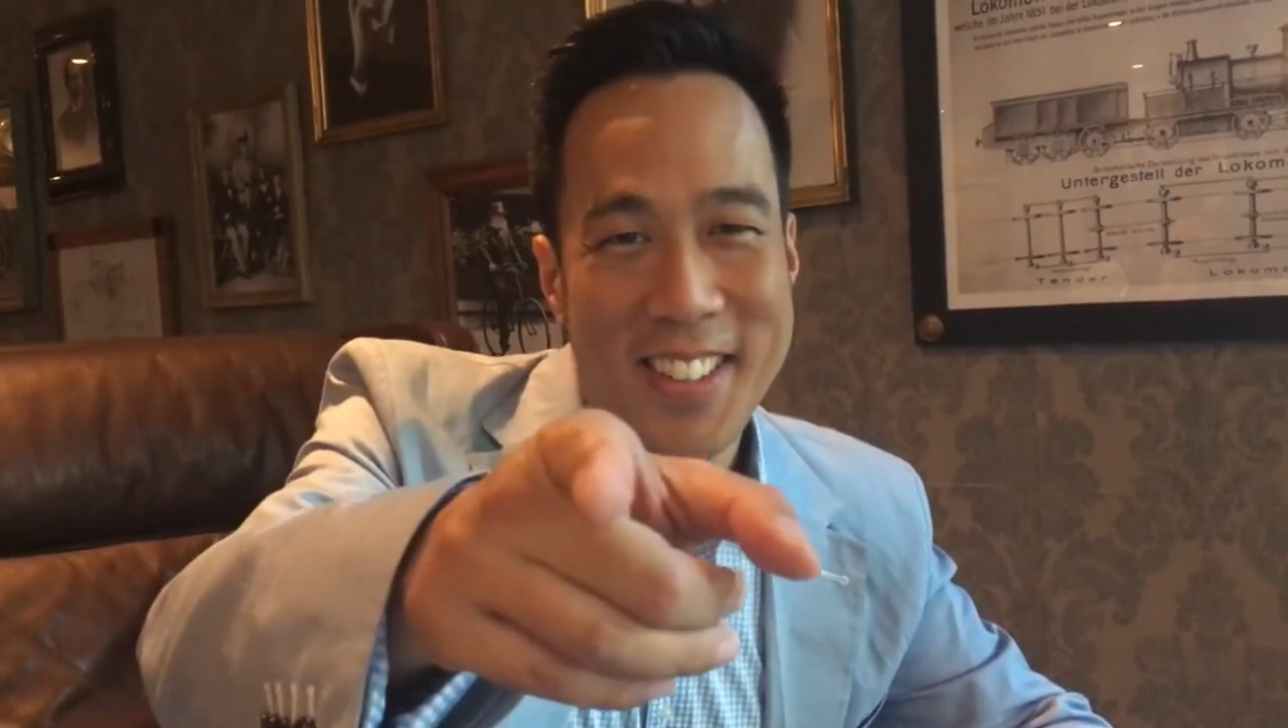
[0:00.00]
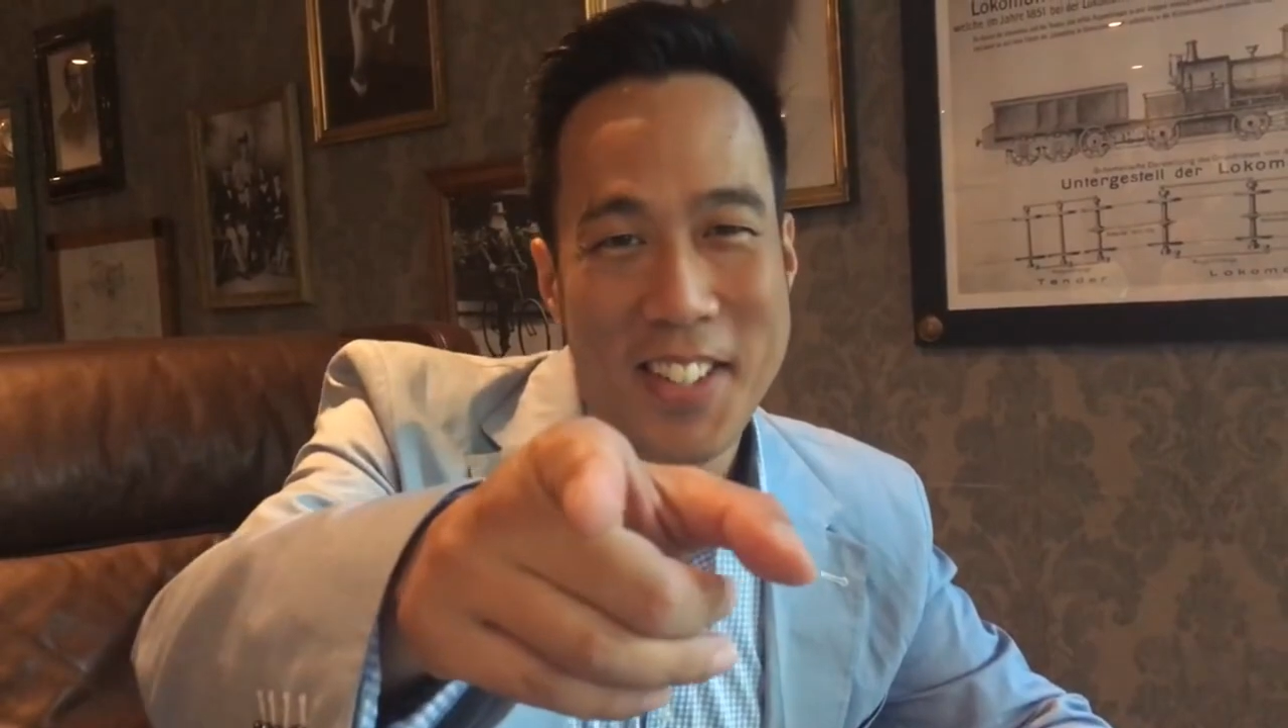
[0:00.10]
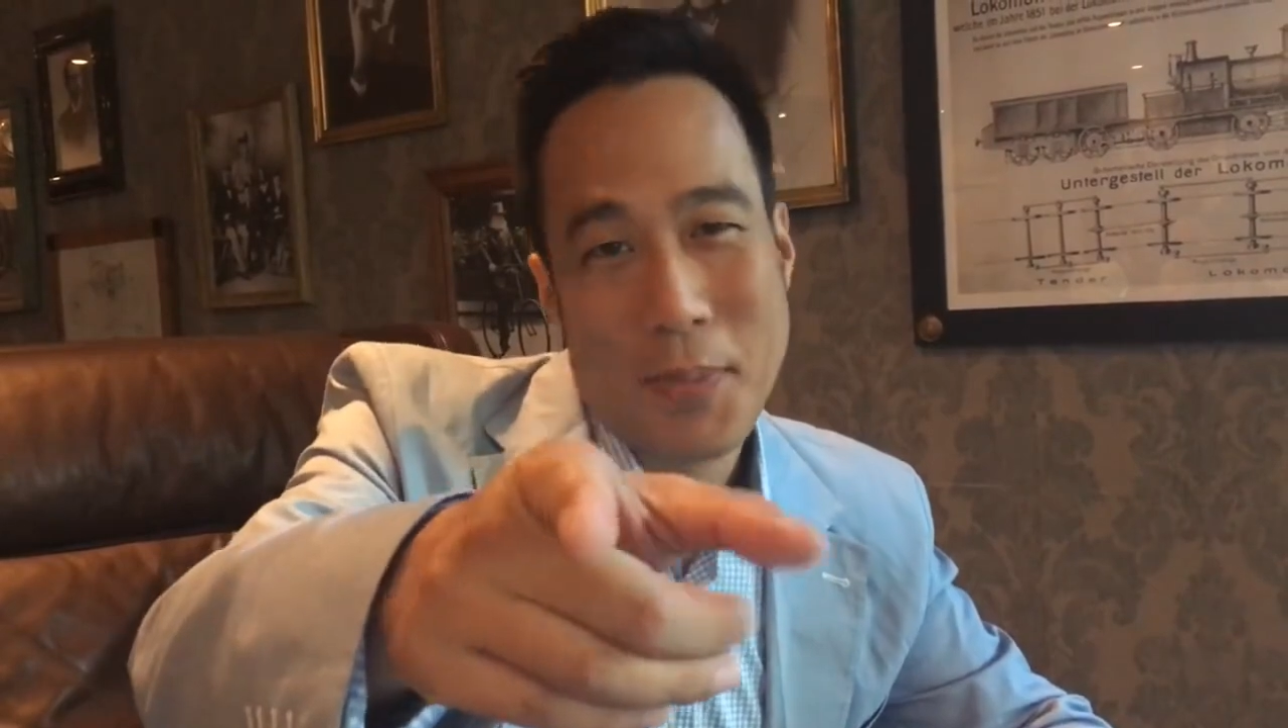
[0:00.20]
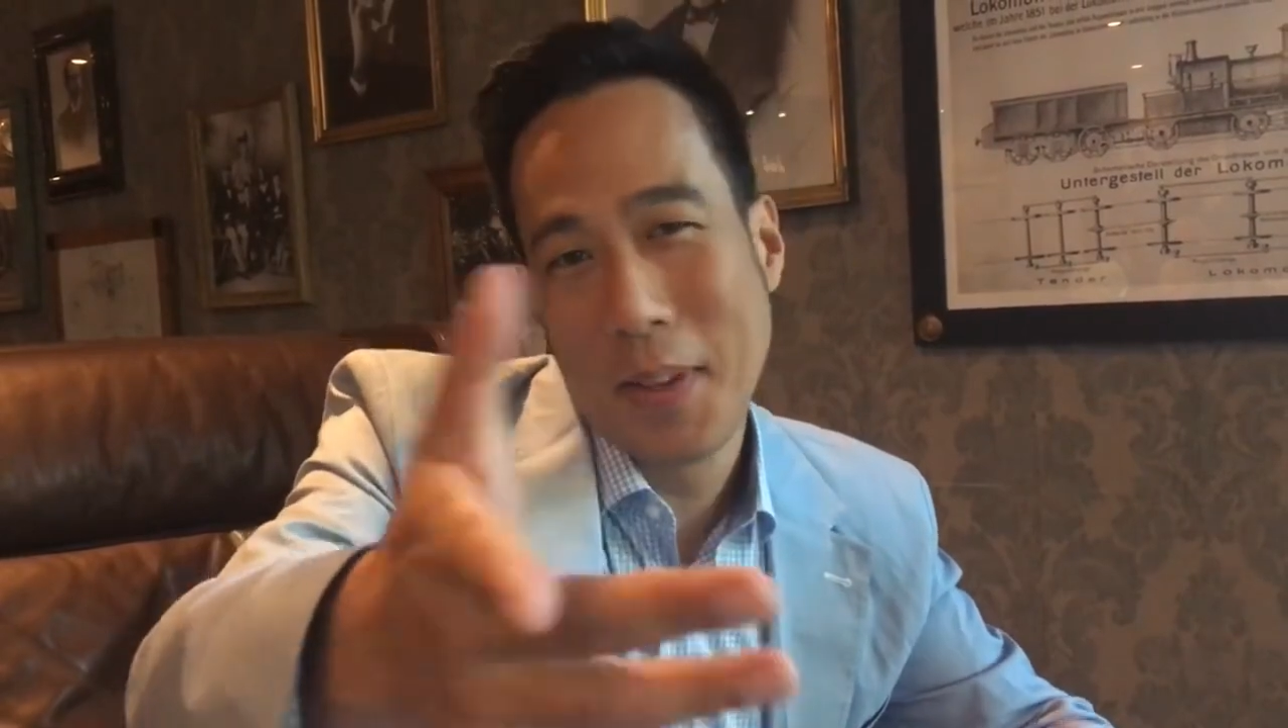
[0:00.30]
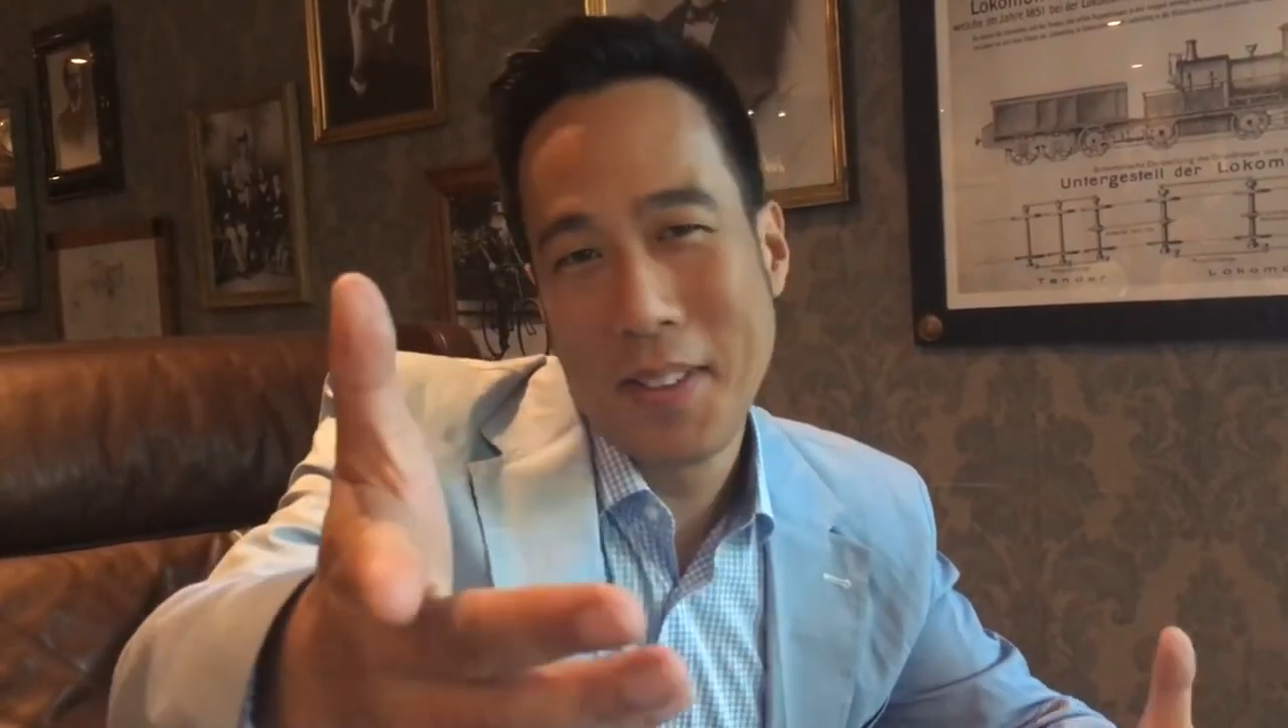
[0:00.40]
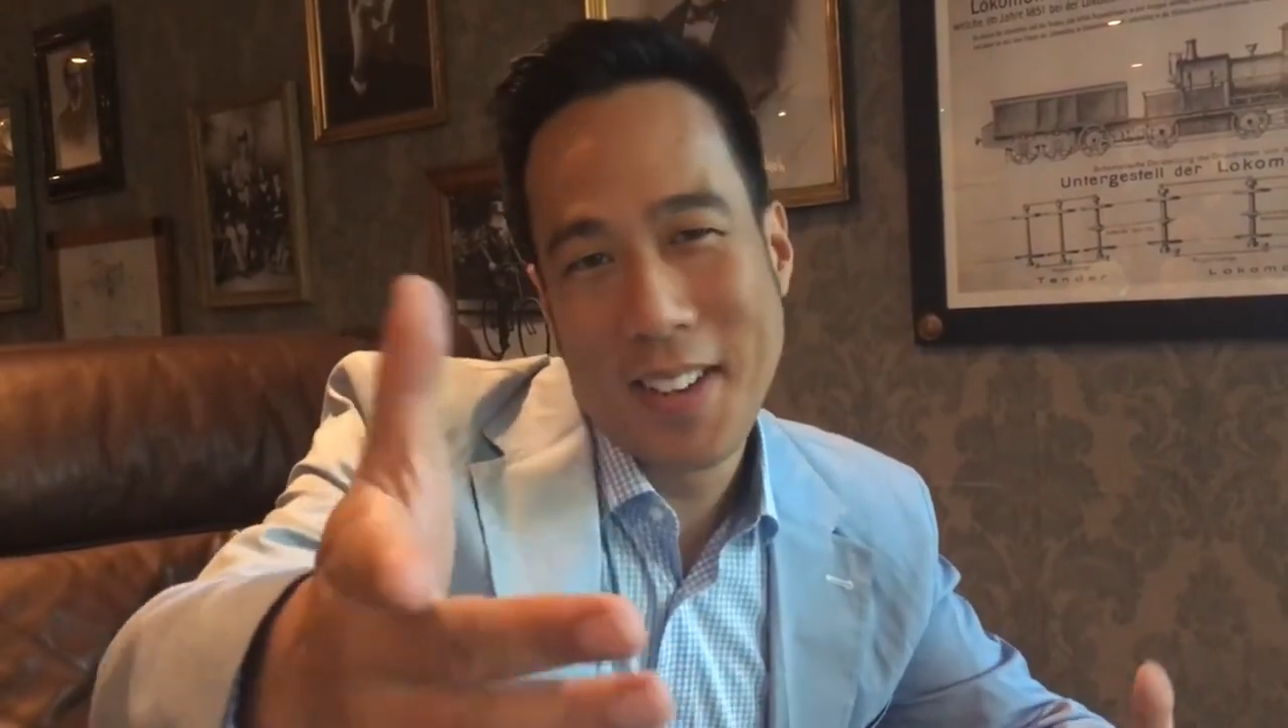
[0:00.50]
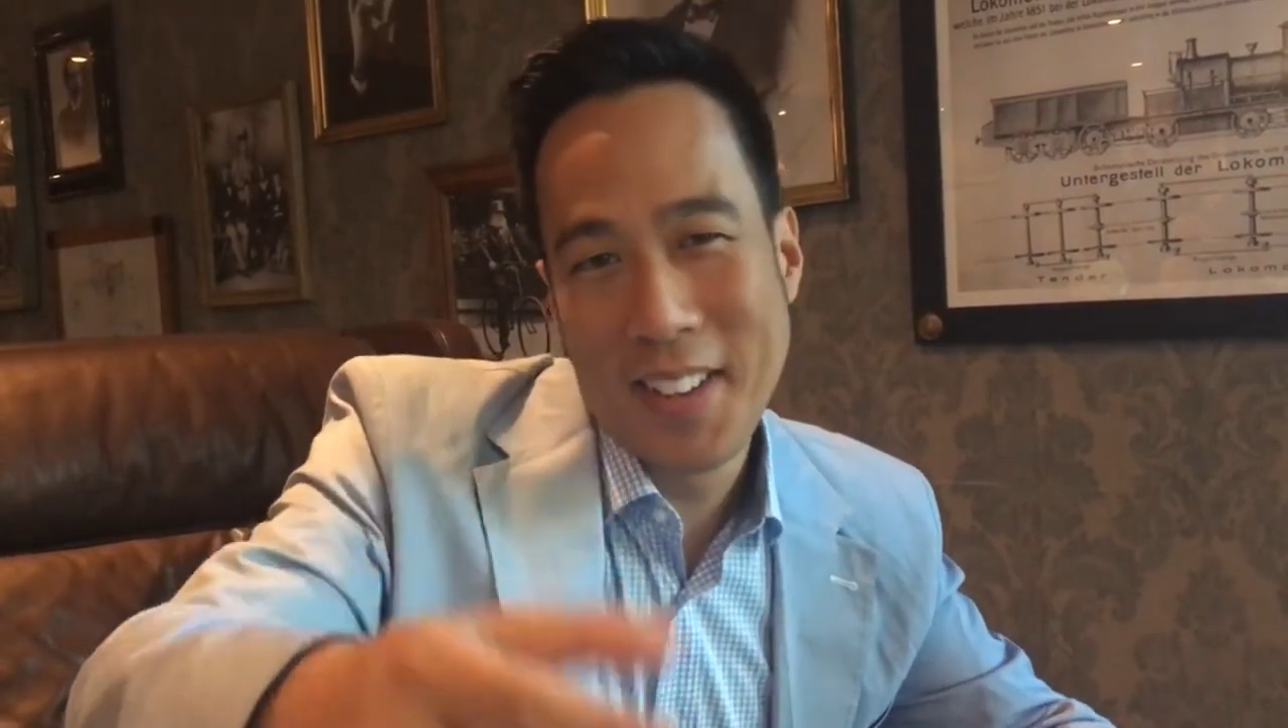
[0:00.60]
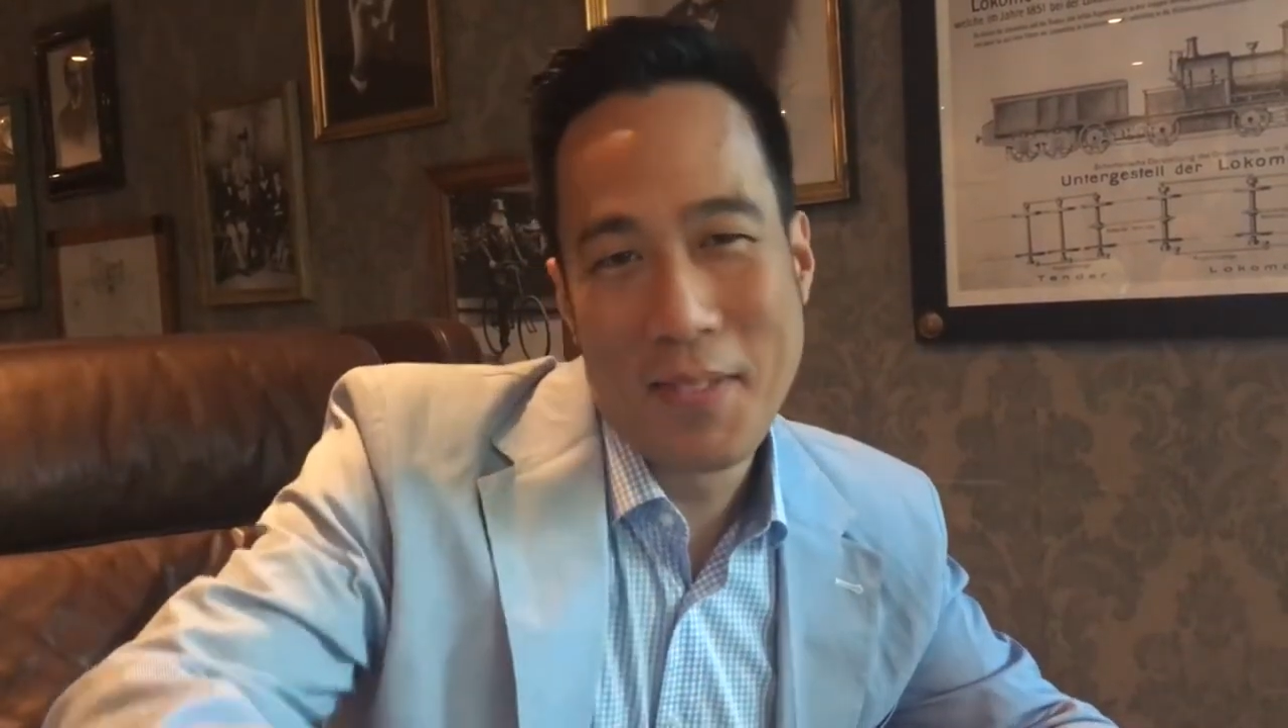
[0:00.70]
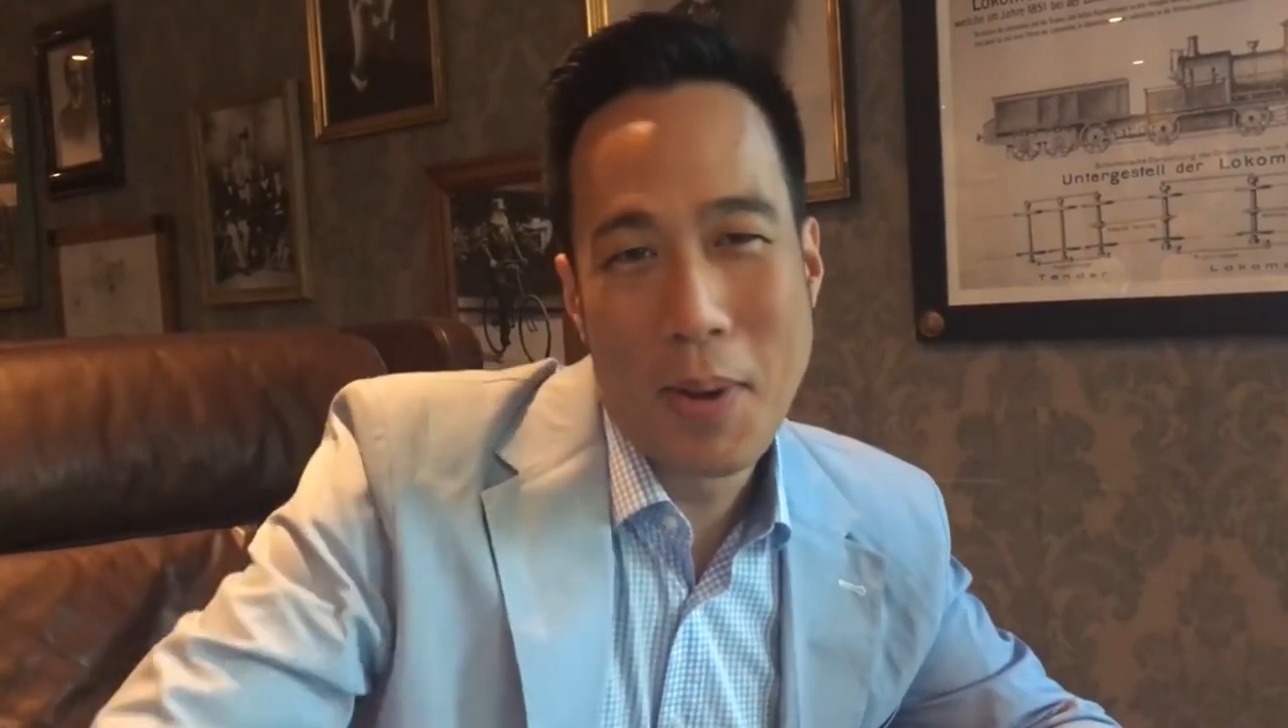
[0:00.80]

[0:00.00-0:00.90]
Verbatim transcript: at this, but it